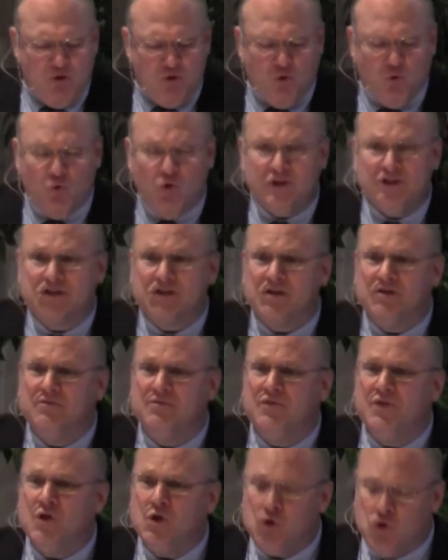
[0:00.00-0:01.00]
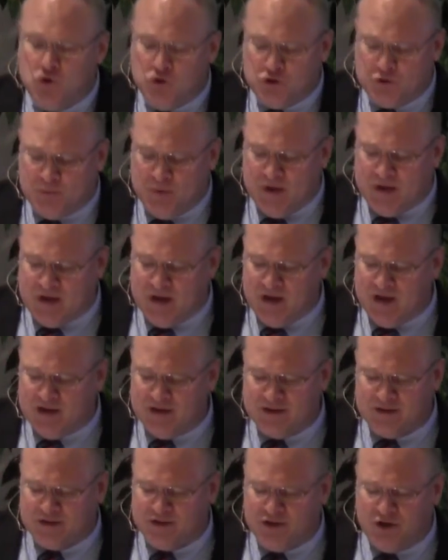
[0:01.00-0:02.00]
Well, Wood's confused
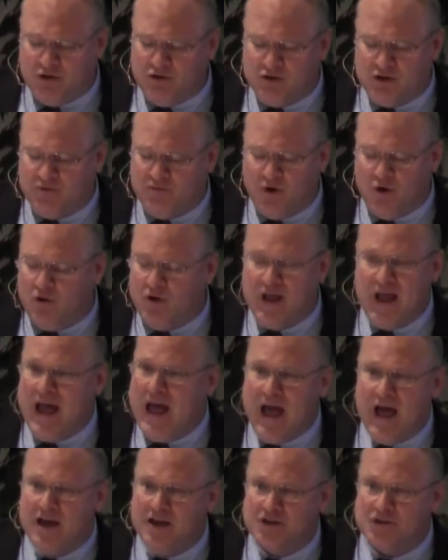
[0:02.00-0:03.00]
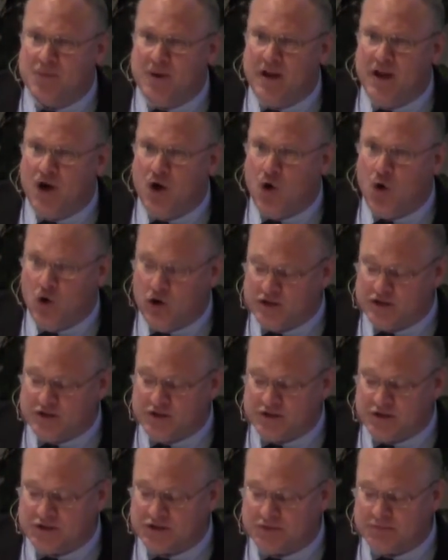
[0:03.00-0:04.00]
because Joseph already has many
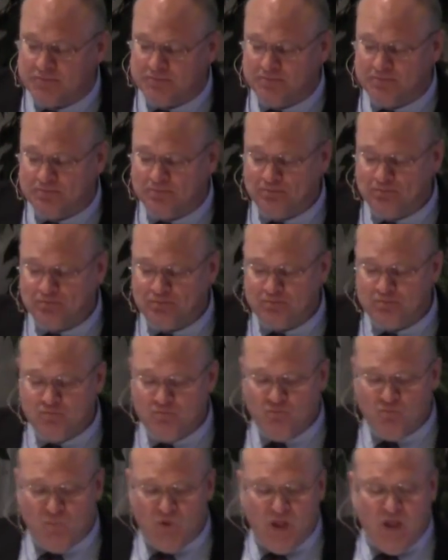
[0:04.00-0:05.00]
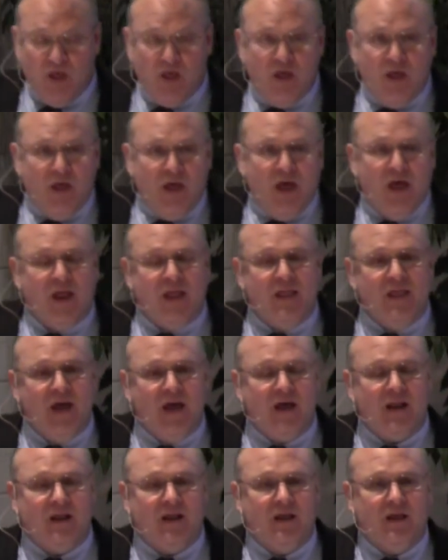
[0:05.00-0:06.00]
horses. And
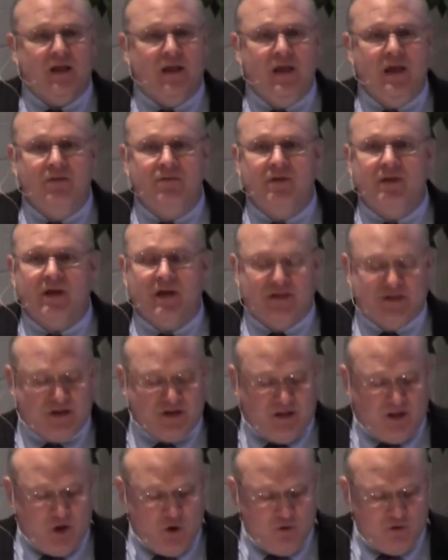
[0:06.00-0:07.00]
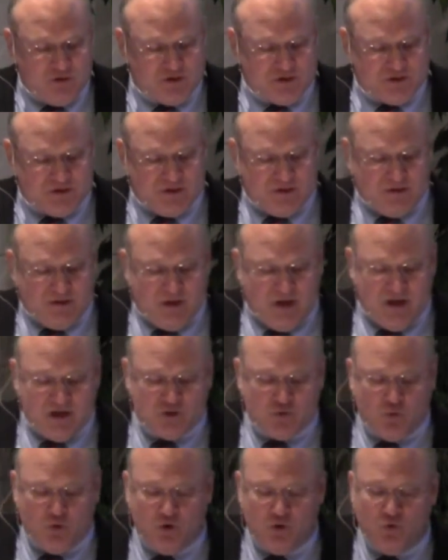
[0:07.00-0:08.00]
yet, even as close
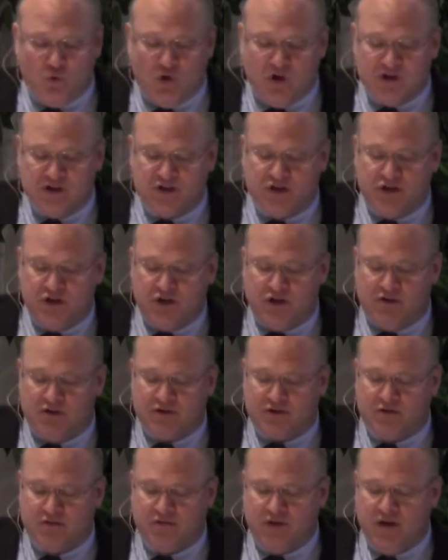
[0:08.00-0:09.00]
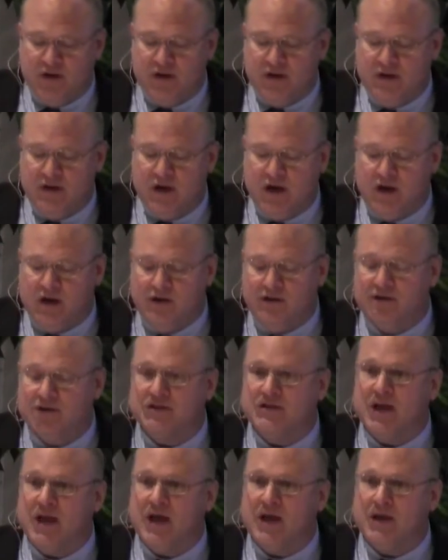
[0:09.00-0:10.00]
as Wood was to Joseph, he did not
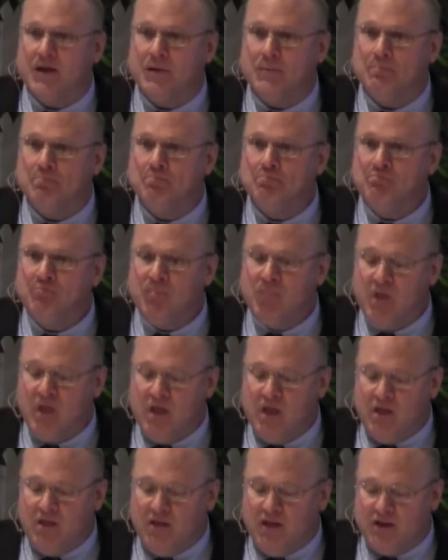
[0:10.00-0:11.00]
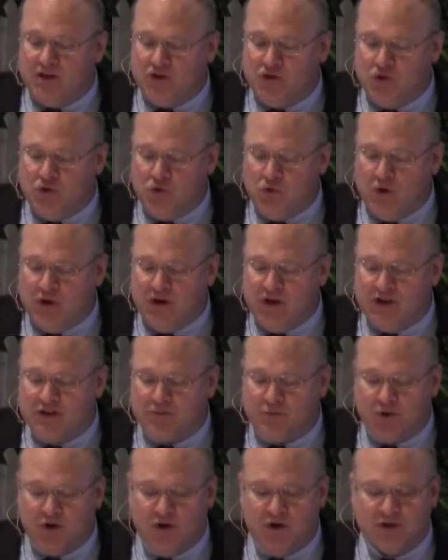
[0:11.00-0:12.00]
understand that to
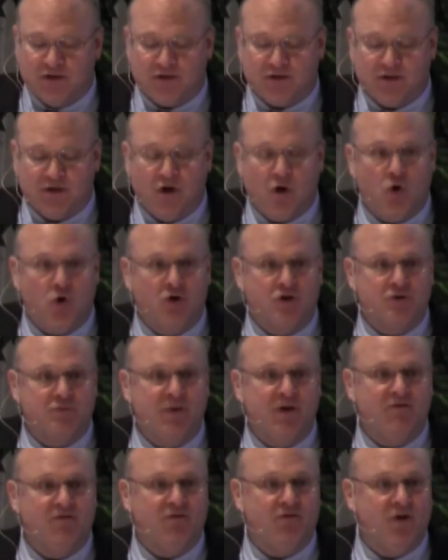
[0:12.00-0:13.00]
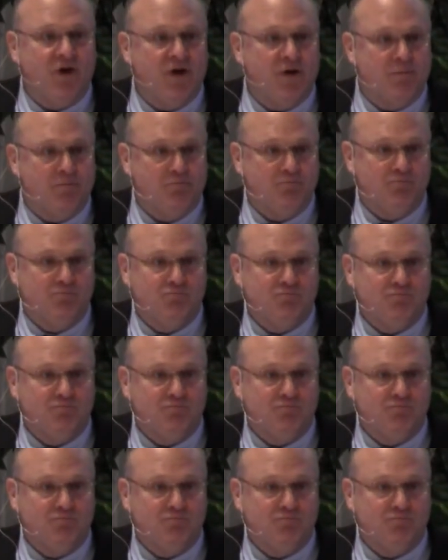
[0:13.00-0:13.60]
Nez Perce, a horse meant freedom.